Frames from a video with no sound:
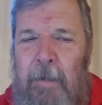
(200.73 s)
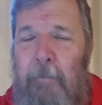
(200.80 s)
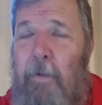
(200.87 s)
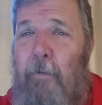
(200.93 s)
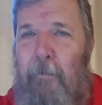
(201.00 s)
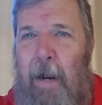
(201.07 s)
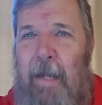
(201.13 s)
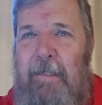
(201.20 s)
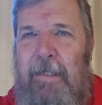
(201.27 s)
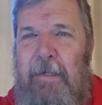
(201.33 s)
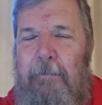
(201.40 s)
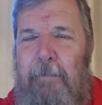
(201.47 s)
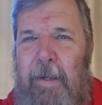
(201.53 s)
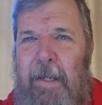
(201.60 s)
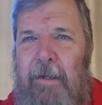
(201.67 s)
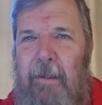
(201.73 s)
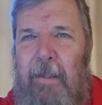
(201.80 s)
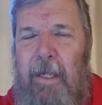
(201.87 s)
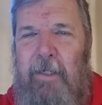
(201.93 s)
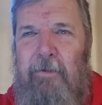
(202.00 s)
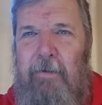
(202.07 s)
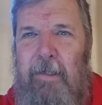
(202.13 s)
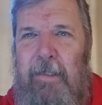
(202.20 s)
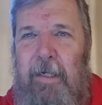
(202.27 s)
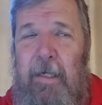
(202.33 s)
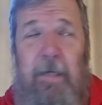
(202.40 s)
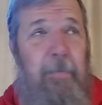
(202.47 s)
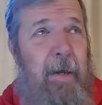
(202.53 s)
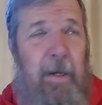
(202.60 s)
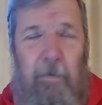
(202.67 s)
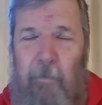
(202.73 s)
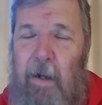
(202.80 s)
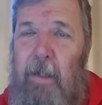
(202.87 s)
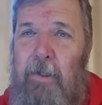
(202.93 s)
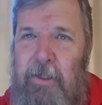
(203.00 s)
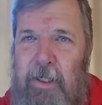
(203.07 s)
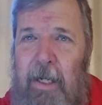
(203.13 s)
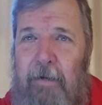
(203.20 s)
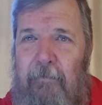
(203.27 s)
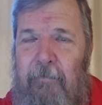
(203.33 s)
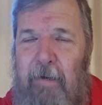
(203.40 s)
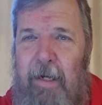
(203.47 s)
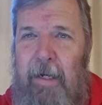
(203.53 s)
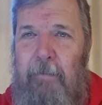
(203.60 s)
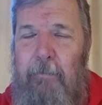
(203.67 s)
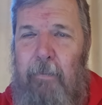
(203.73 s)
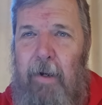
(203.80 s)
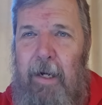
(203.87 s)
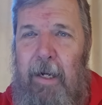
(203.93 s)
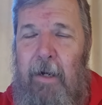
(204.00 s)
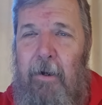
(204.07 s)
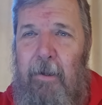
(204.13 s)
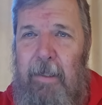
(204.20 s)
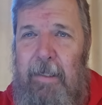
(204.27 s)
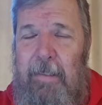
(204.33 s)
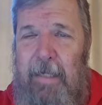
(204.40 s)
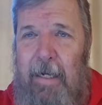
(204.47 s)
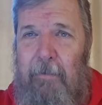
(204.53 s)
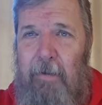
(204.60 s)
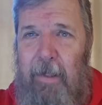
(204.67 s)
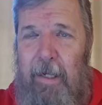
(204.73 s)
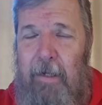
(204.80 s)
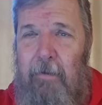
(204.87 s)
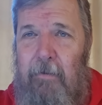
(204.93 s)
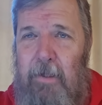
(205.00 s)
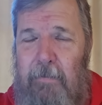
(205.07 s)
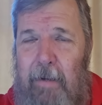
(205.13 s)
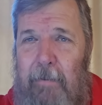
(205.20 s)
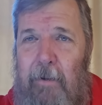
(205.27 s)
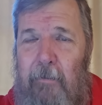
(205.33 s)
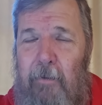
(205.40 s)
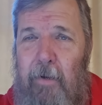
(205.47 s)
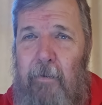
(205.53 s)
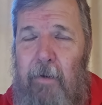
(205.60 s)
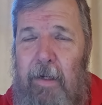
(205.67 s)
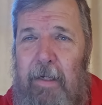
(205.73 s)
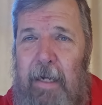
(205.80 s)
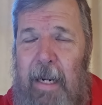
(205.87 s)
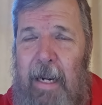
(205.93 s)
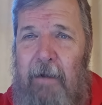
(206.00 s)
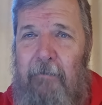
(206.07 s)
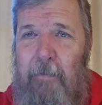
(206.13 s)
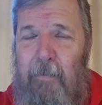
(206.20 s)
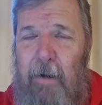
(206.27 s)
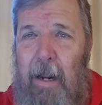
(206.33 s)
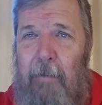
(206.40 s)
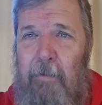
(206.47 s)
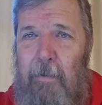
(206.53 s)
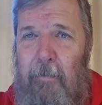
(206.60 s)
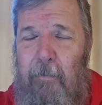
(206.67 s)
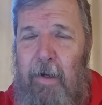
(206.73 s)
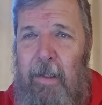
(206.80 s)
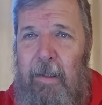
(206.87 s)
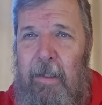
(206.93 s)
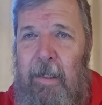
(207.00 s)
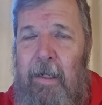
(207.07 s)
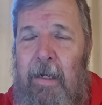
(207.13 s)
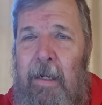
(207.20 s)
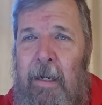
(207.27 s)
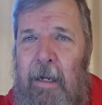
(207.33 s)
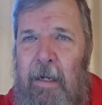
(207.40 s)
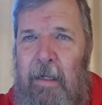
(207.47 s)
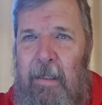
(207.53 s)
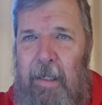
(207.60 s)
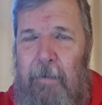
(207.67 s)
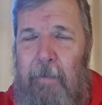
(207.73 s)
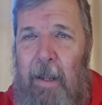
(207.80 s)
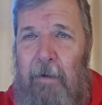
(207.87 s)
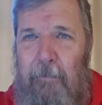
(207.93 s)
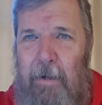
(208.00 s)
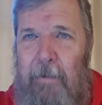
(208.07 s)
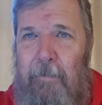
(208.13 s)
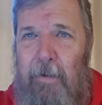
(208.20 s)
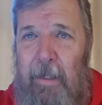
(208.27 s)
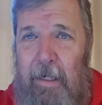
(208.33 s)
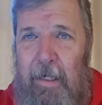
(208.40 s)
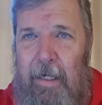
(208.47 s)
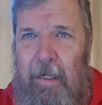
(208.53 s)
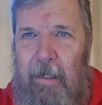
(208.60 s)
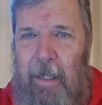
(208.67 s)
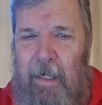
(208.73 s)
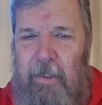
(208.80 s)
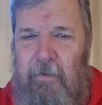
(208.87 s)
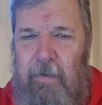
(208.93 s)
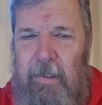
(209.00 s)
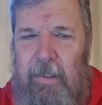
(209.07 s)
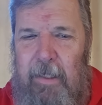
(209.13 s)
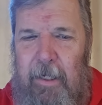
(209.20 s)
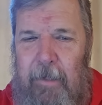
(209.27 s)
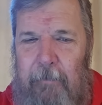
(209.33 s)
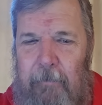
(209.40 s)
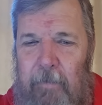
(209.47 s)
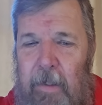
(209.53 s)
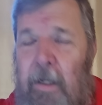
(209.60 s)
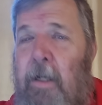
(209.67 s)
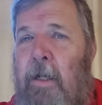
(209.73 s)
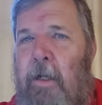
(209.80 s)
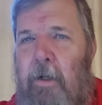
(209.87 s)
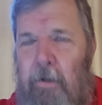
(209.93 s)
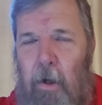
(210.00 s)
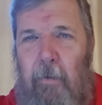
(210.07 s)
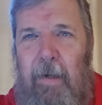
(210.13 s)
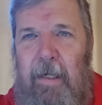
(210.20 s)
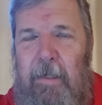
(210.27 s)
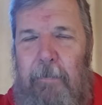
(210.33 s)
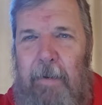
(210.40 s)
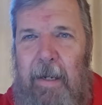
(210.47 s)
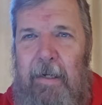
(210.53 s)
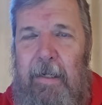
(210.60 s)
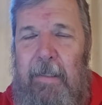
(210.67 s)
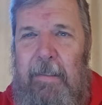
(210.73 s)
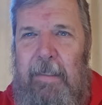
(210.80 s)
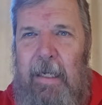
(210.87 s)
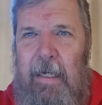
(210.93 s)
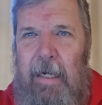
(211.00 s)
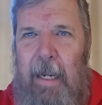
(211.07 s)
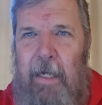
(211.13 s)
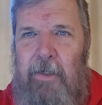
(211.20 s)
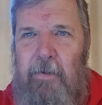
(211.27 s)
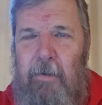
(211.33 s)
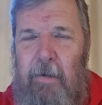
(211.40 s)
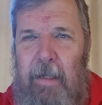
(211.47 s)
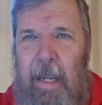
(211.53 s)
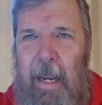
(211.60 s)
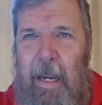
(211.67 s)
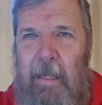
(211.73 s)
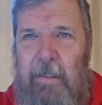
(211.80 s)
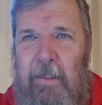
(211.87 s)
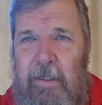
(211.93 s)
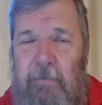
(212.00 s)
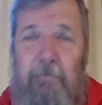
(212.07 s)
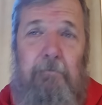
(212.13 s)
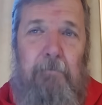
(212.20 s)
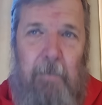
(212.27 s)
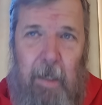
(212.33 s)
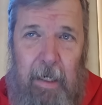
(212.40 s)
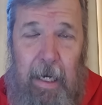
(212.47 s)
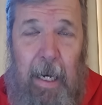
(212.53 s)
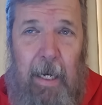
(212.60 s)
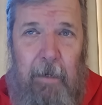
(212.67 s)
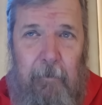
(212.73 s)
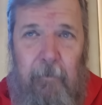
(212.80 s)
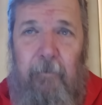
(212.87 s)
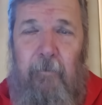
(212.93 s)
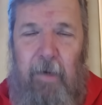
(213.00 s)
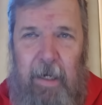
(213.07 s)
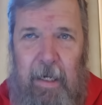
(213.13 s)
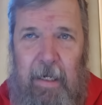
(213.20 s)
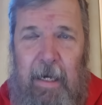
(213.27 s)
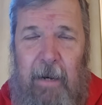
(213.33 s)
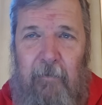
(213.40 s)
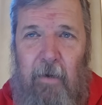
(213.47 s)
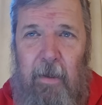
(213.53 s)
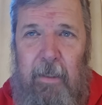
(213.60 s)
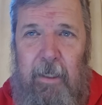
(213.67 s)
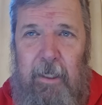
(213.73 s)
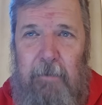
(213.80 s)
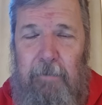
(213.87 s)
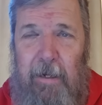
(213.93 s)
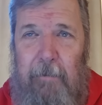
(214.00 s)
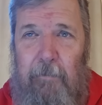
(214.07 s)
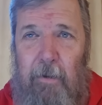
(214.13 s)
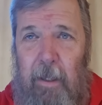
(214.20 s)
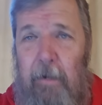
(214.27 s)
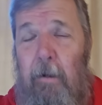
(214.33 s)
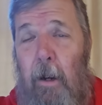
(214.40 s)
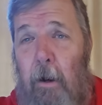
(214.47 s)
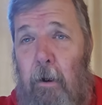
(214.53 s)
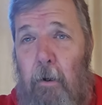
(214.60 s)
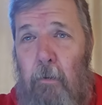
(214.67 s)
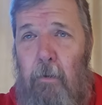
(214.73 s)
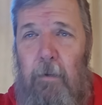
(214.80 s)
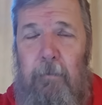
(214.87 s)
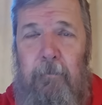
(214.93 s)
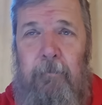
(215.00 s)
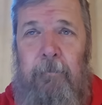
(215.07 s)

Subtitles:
But rising peak electricity demand. Well, shit, if we didn't bring in all these damn illegals, maybe we wouldn't have a problem with the amount of people that need electricity. Growing dependence on natural gas. Again, if we didn't have all these people. And, oh,